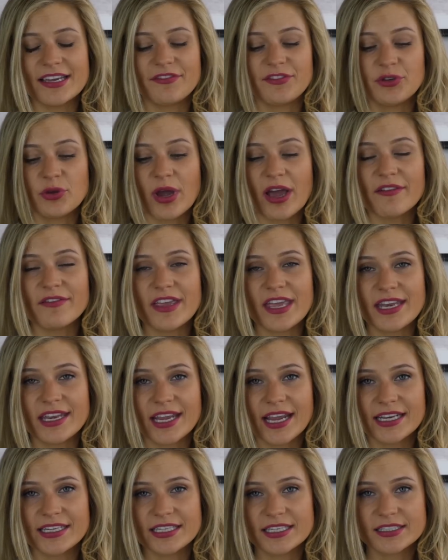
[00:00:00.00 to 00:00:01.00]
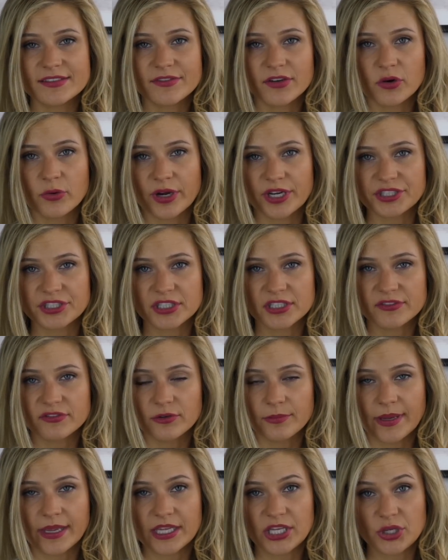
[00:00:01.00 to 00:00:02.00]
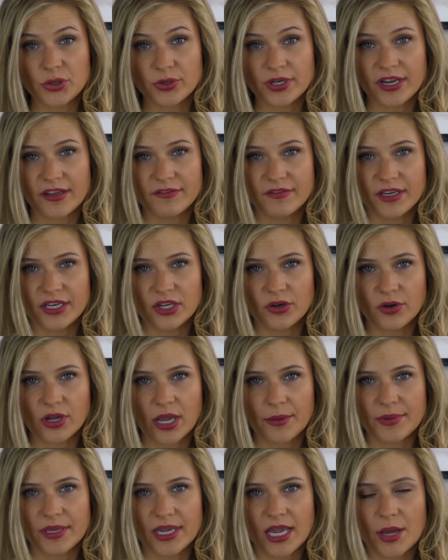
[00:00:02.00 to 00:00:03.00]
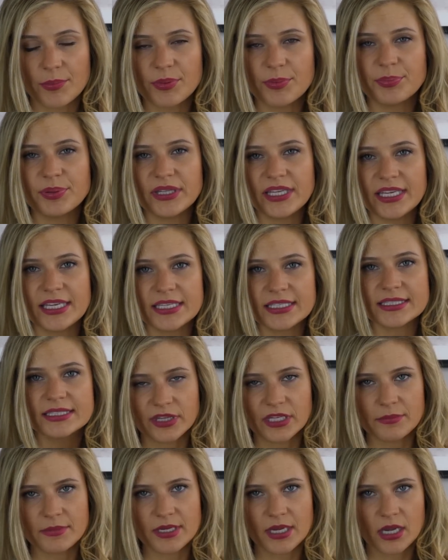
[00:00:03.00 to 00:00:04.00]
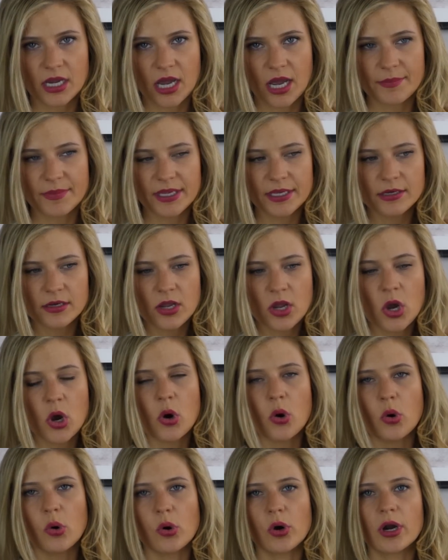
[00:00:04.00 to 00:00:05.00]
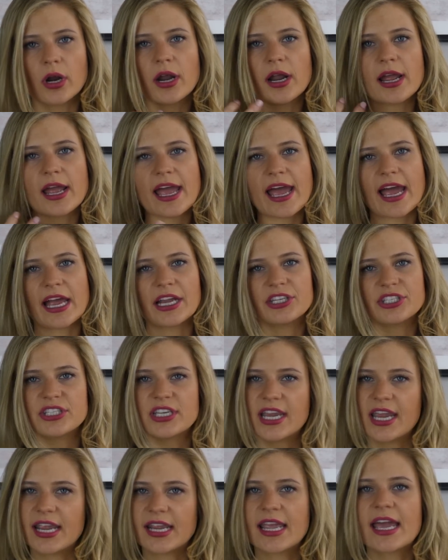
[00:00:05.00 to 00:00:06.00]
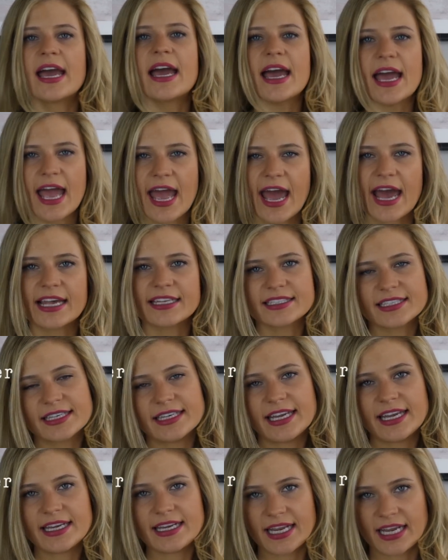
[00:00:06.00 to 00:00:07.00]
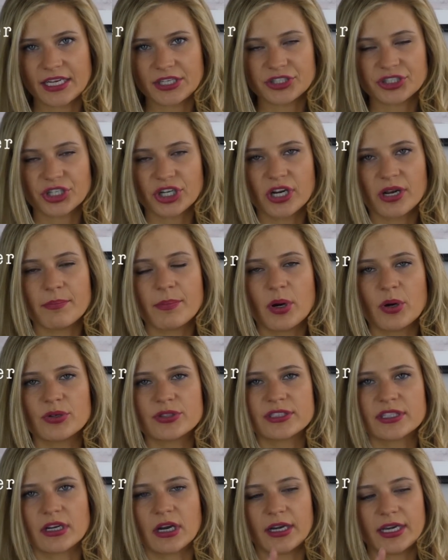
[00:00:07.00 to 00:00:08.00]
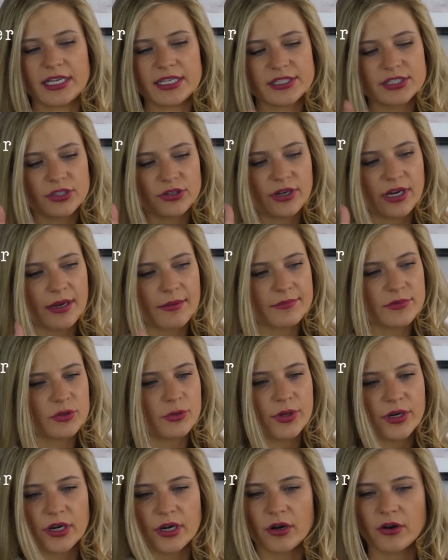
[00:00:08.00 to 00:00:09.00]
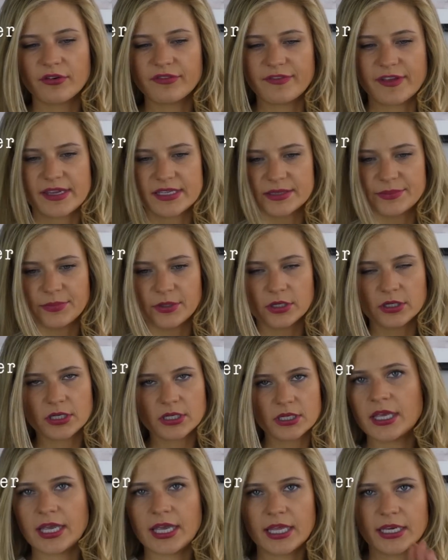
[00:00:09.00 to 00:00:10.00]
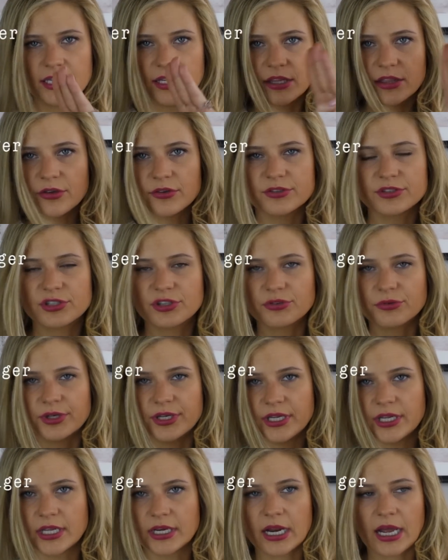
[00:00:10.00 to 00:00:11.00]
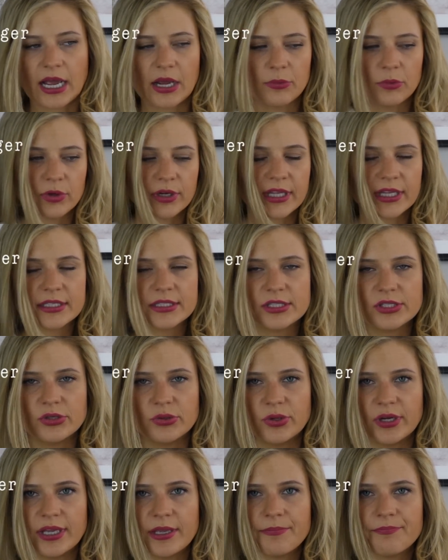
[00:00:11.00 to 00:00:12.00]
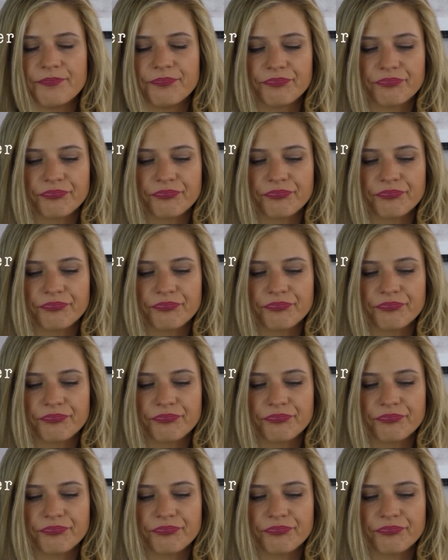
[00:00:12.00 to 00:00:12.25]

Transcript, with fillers: If you have any ideas for questions for my Q and A video coming up, please leave me a comment or hashtag AskNayDanger and post it on Instagram, Twitter, or Facebook. Any of those three and I will get to it.